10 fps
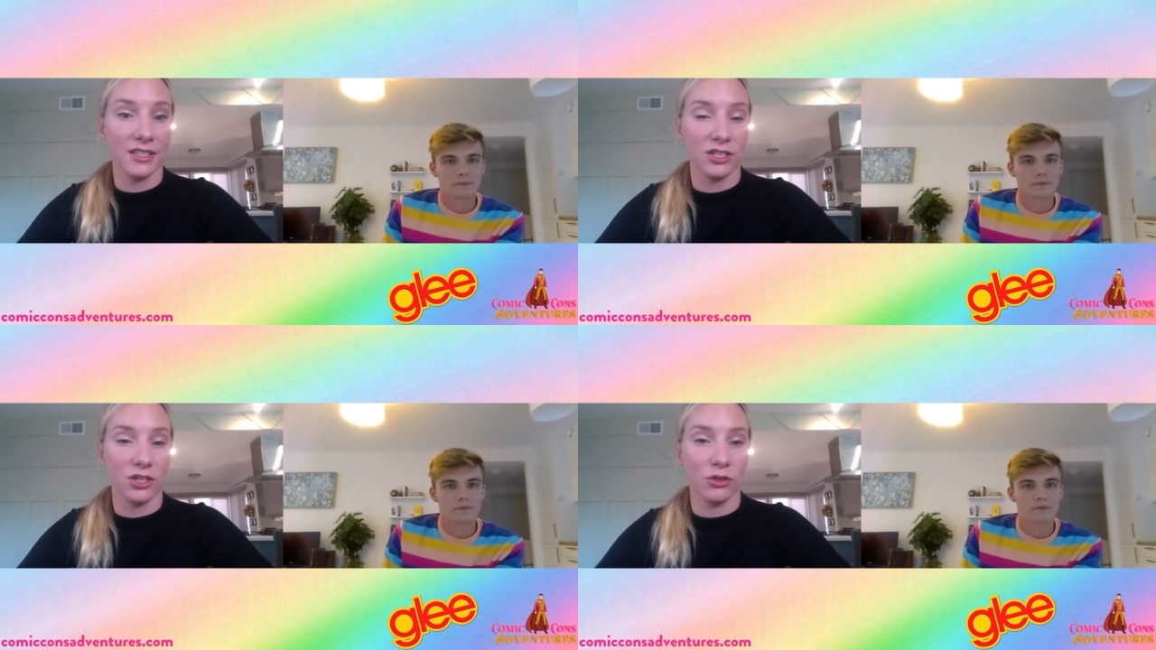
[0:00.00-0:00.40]

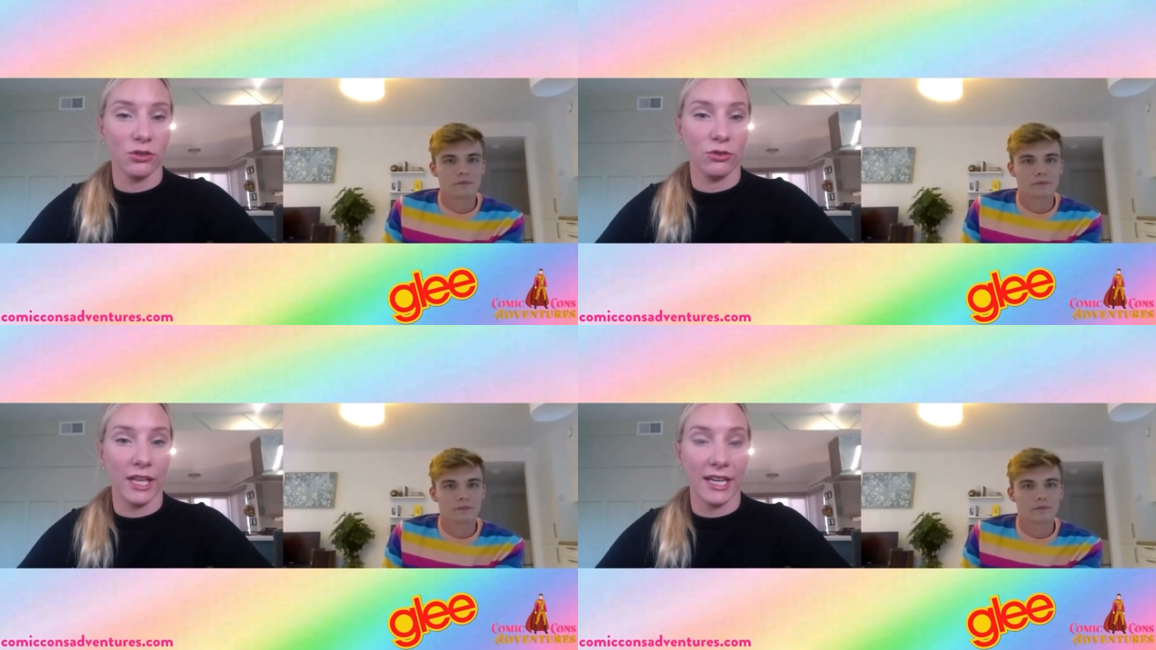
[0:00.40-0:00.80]

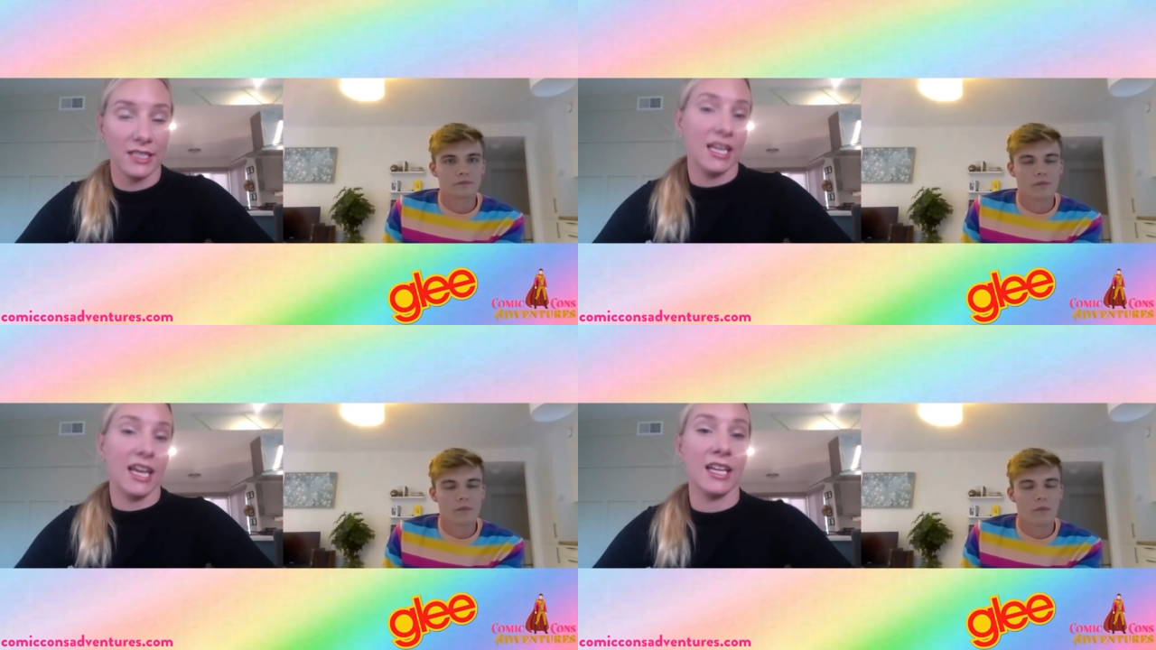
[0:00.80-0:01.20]
Speaker 1: to like
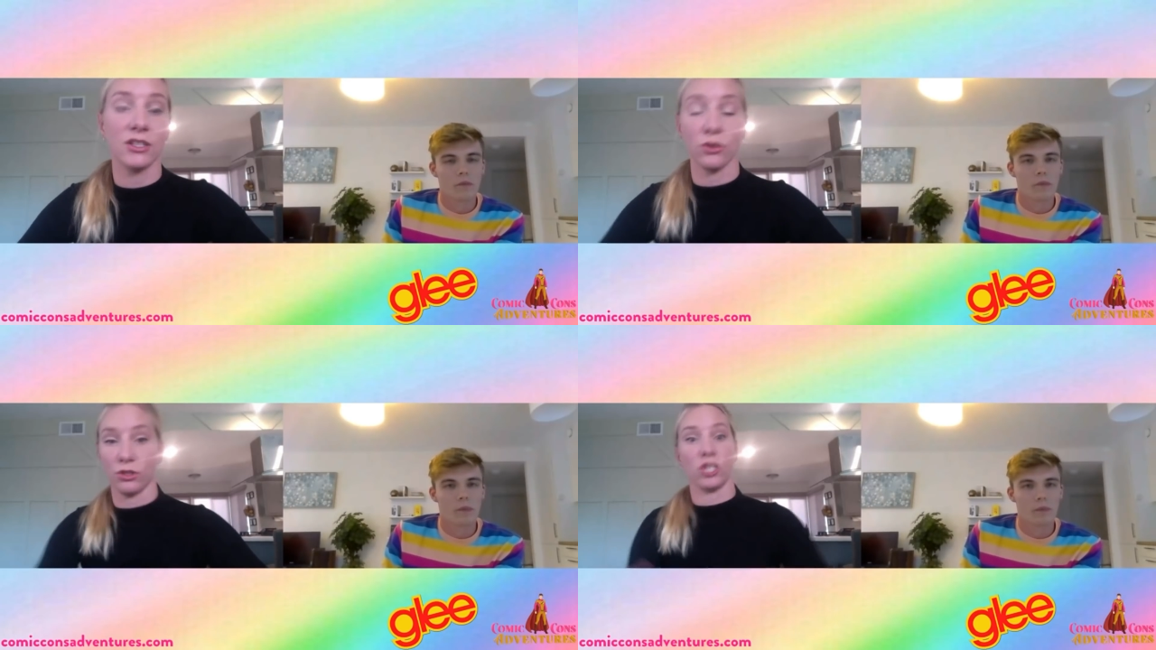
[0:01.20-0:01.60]
dance
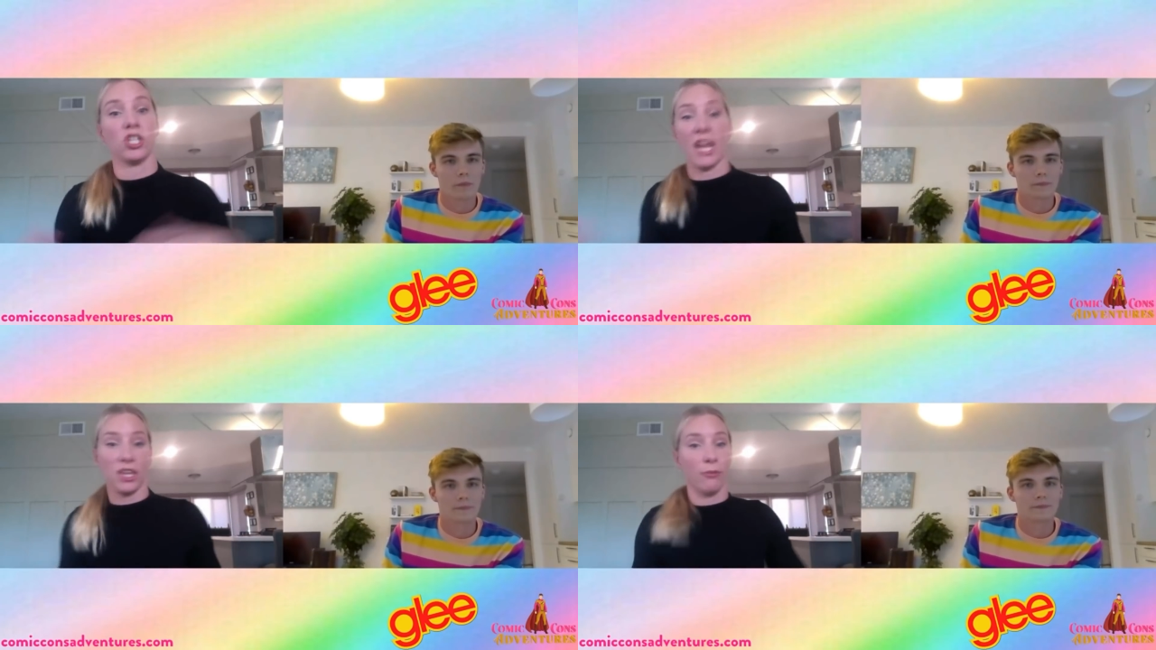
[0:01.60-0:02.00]
or
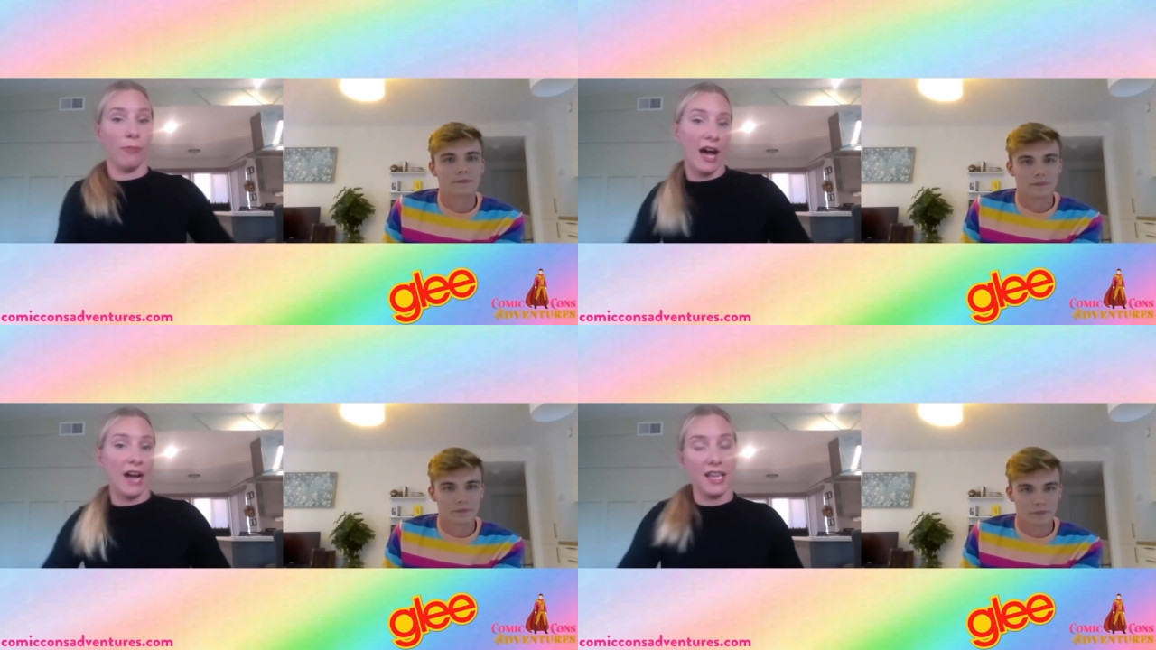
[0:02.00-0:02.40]
shake your
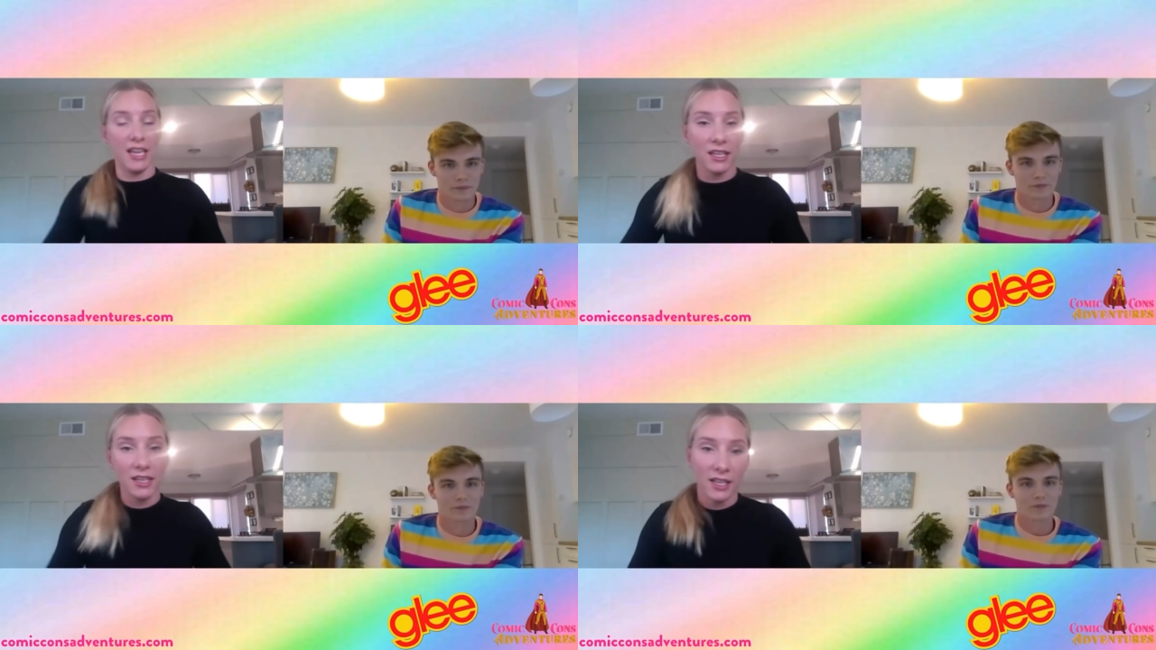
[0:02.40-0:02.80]

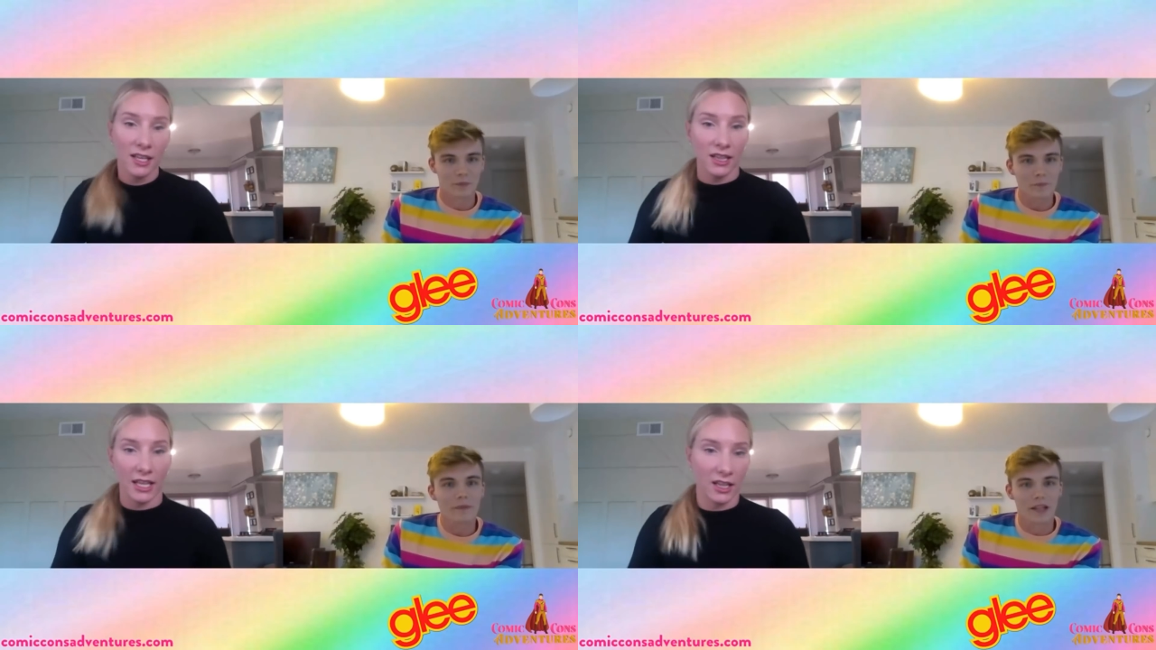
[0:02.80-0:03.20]
body
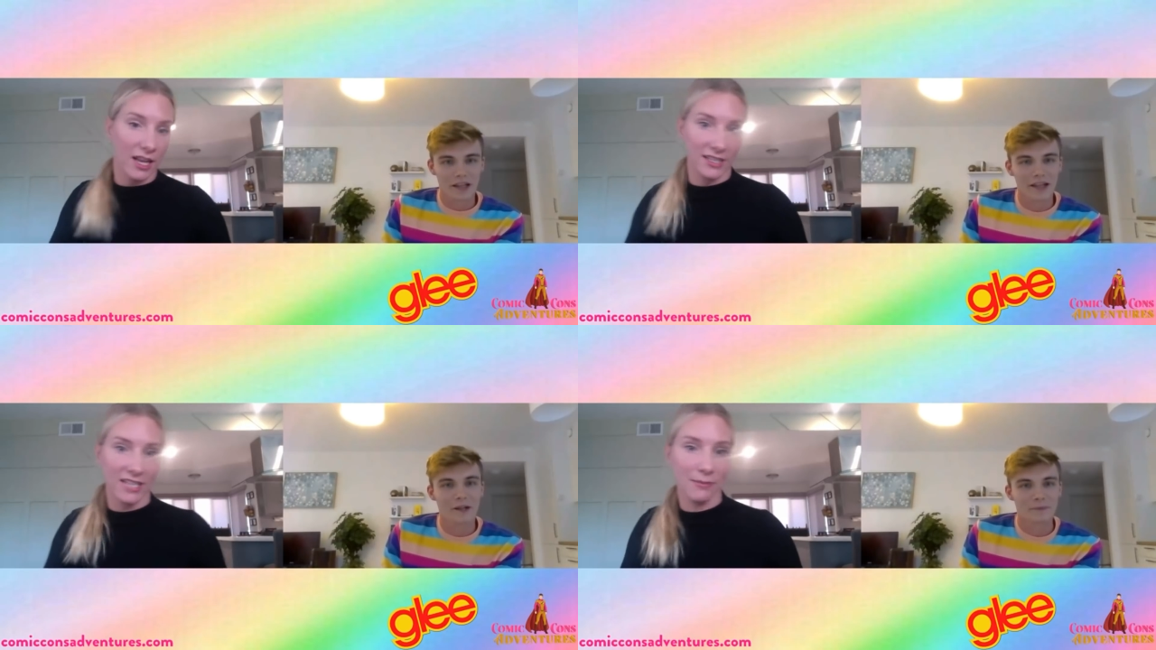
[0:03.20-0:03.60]
like a lot of times yeah. a